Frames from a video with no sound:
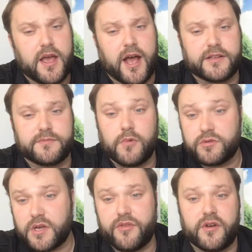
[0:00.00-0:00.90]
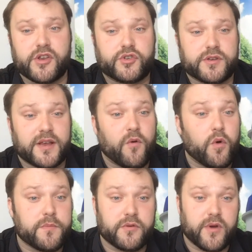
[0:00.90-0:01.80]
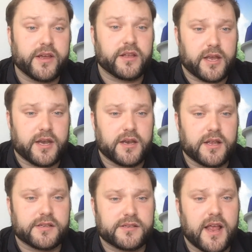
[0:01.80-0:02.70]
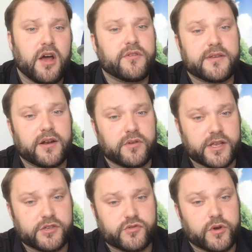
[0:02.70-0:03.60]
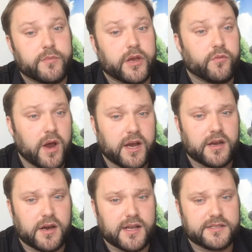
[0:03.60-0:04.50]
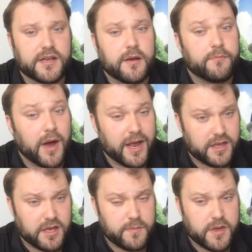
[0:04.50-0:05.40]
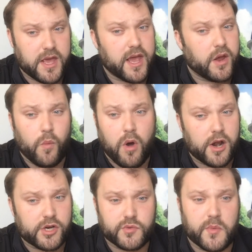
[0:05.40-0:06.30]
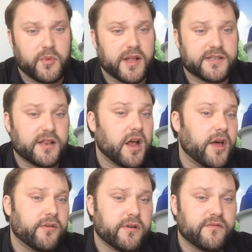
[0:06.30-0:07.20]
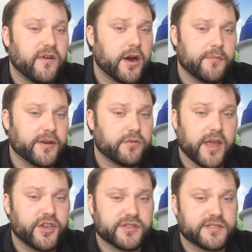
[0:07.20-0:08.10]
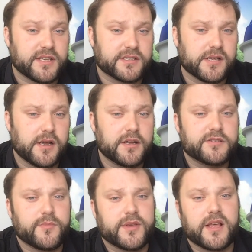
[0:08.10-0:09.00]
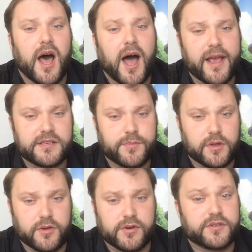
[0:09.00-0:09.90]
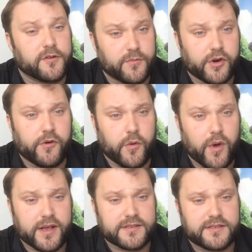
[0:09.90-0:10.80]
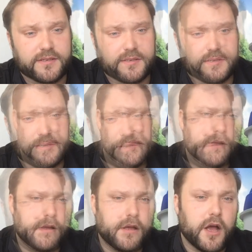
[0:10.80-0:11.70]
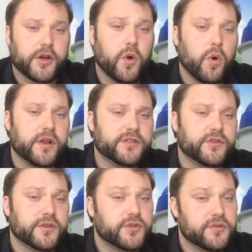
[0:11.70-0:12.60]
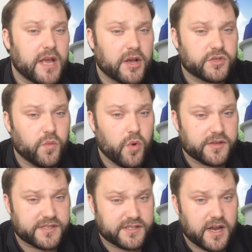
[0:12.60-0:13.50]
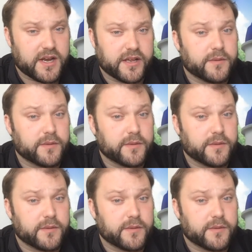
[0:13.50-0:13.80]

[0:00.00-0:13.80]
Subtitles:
As most other industries have already been regulated, it is now the dental industry being recognized by the EPA, water treatment plants, and other environmental agencies to be the highest polluters of mercury waste. According to a 2001 study